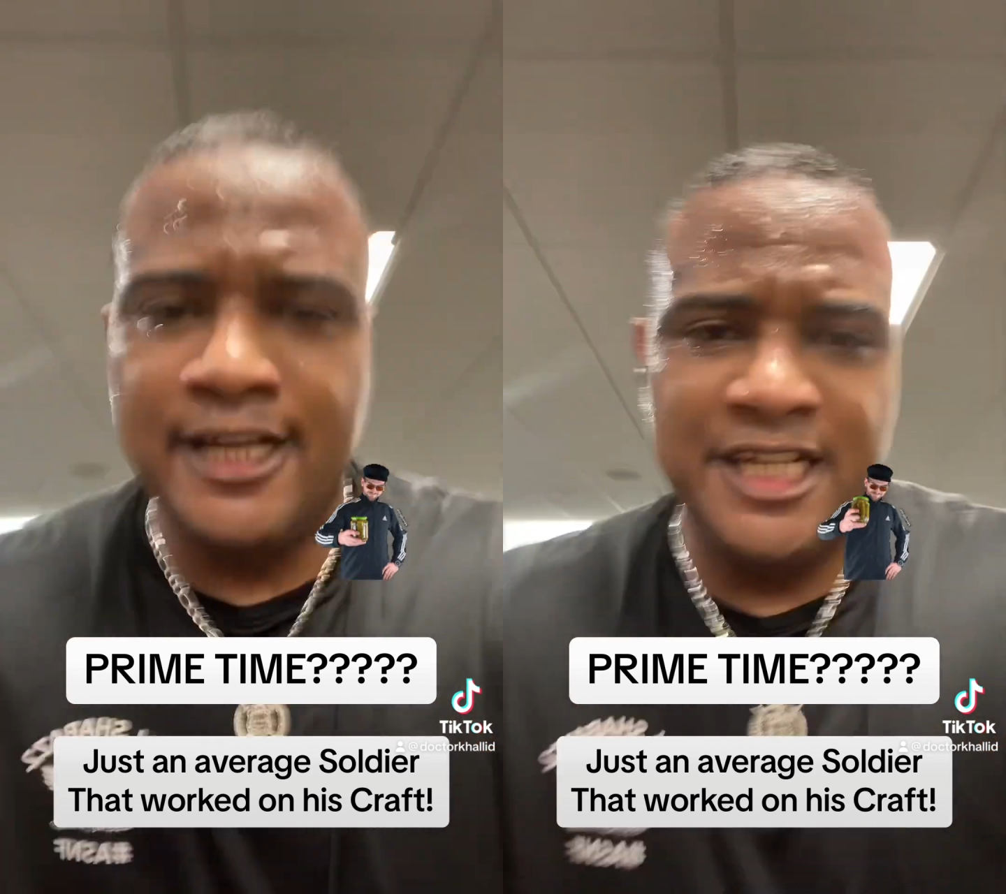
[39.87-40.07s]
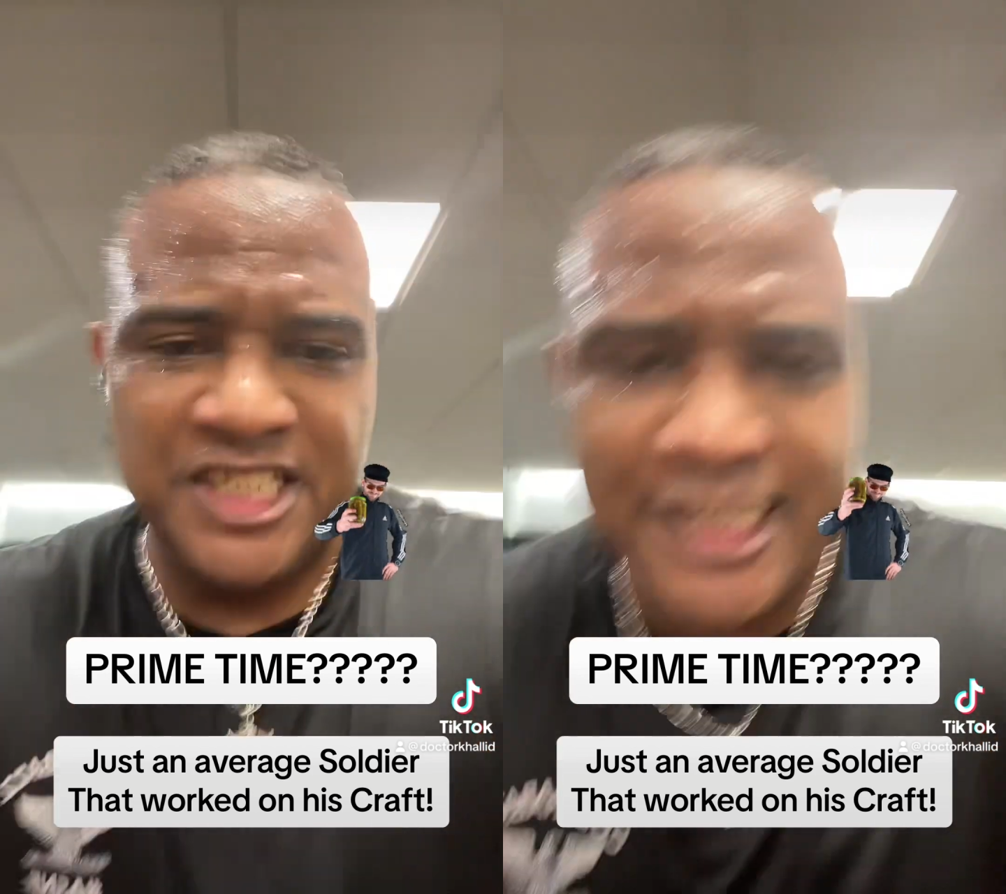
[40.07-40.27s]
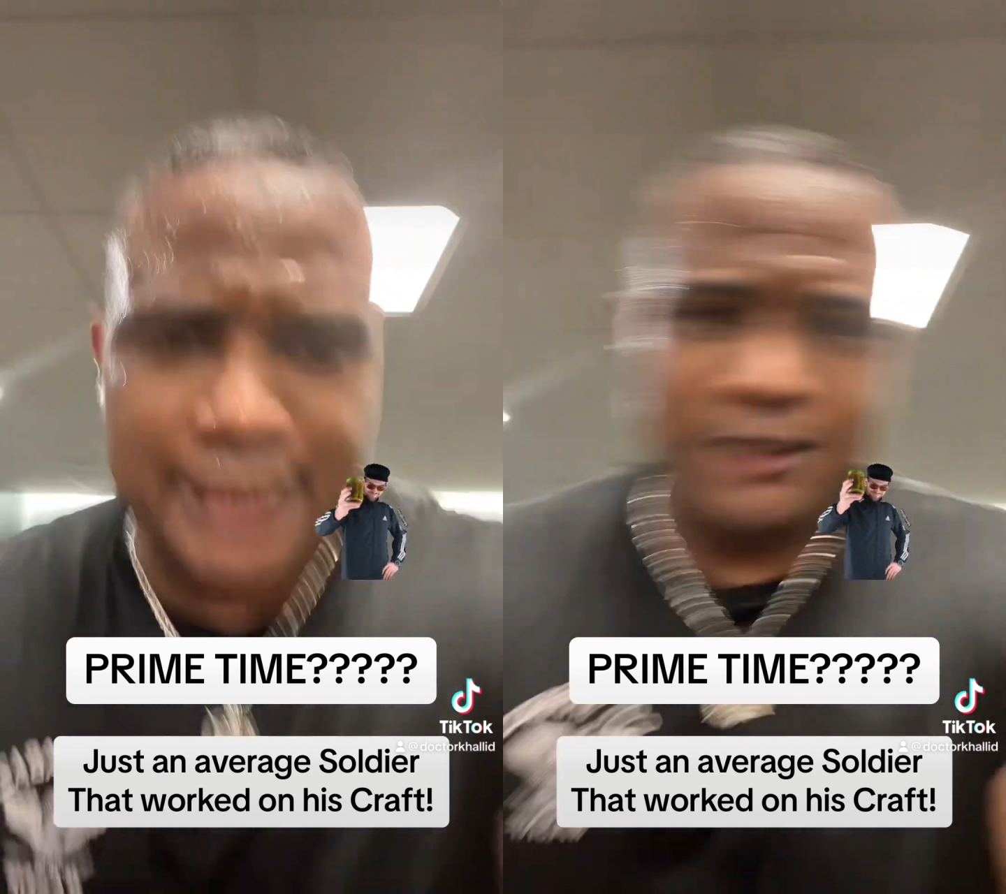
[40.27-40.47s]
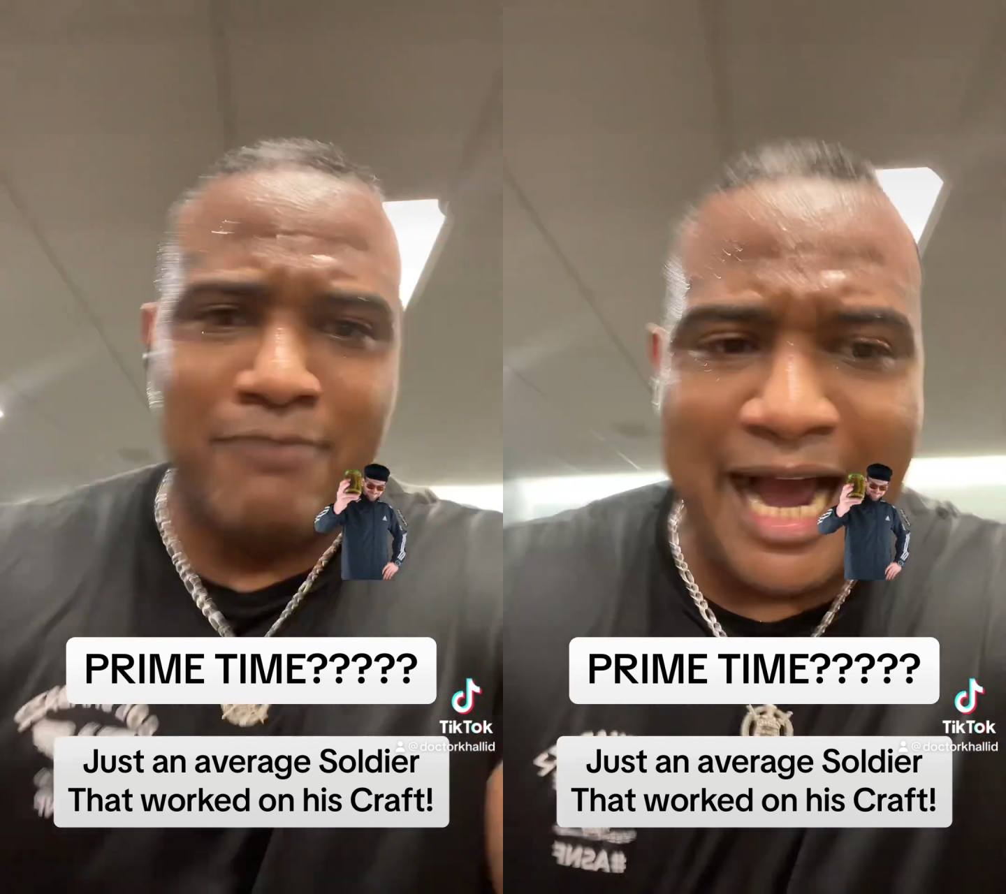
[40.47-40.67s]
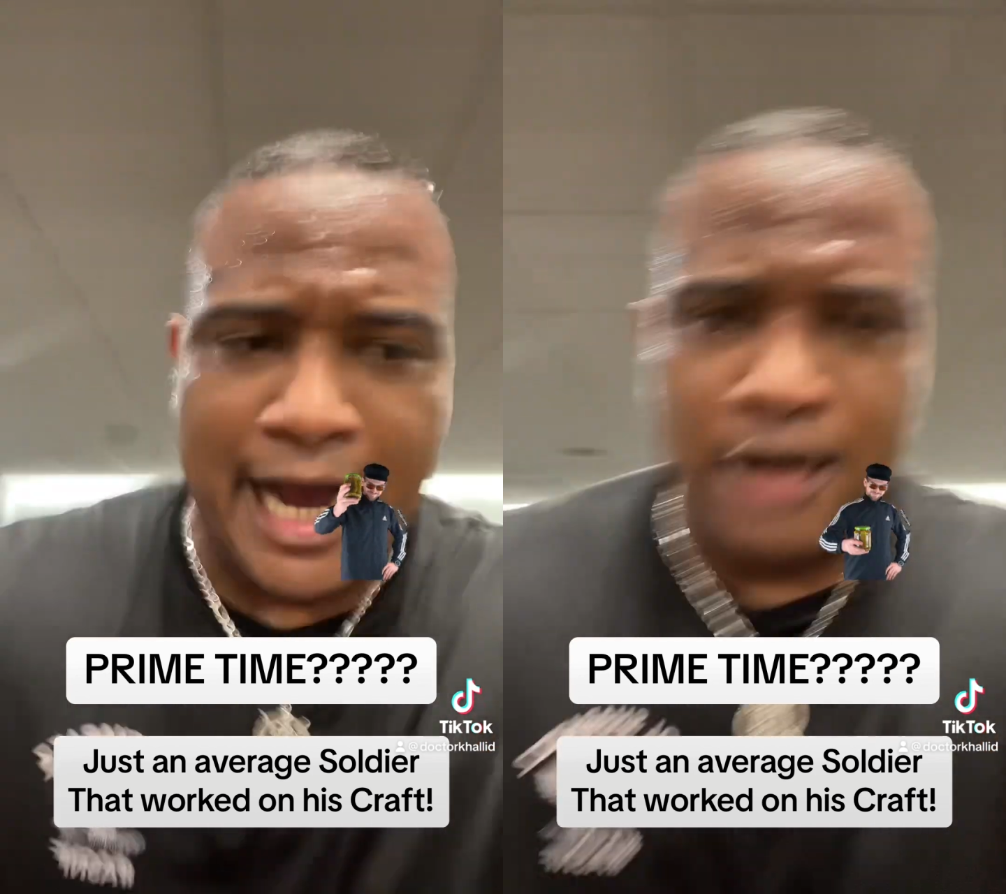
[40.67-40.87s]
six
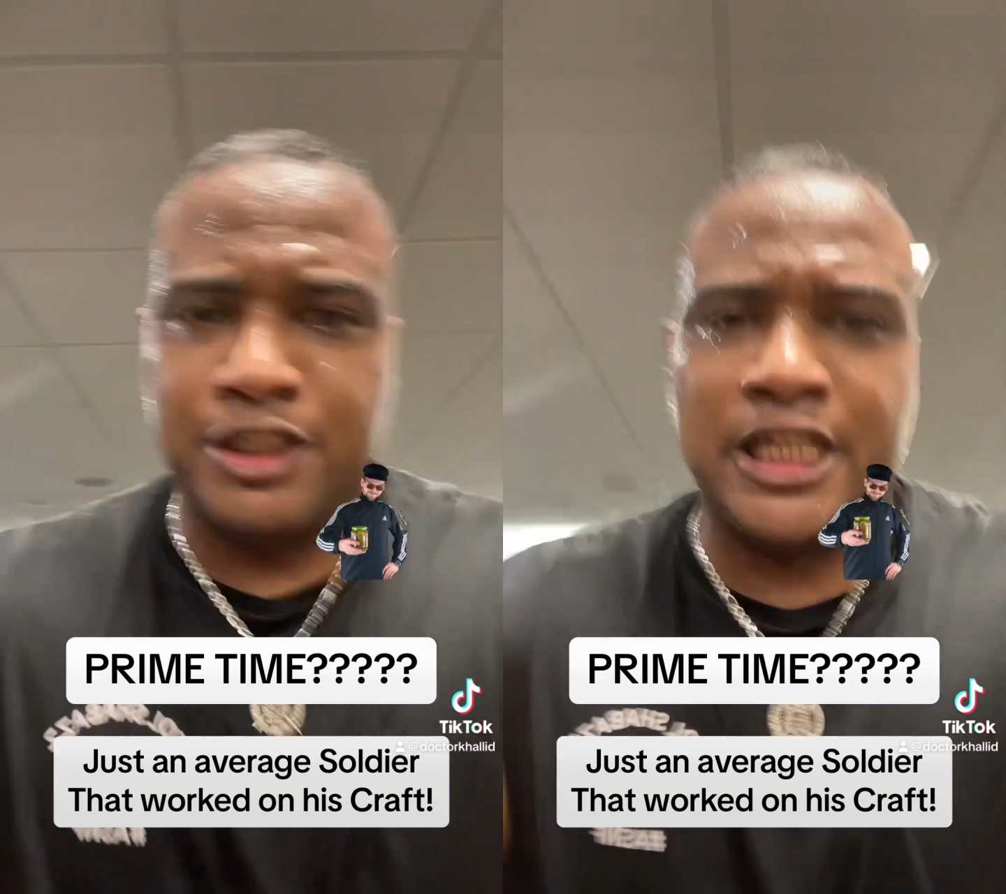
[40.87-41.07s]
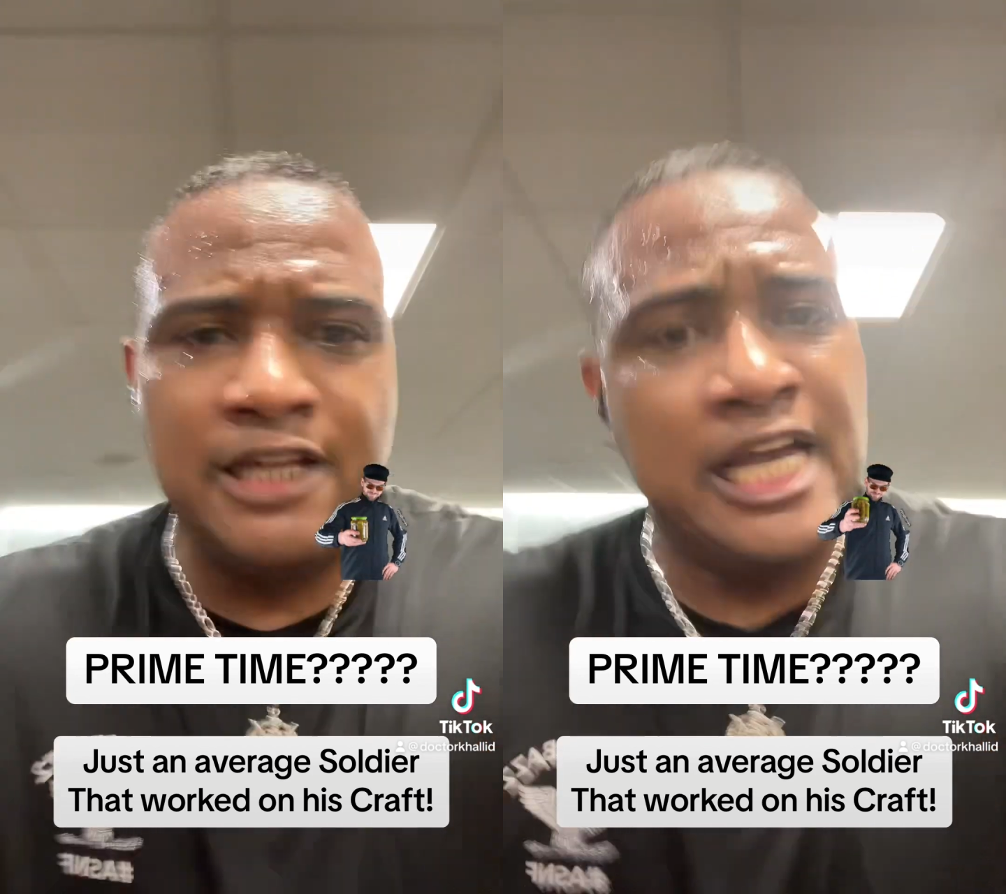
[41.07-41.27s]
miles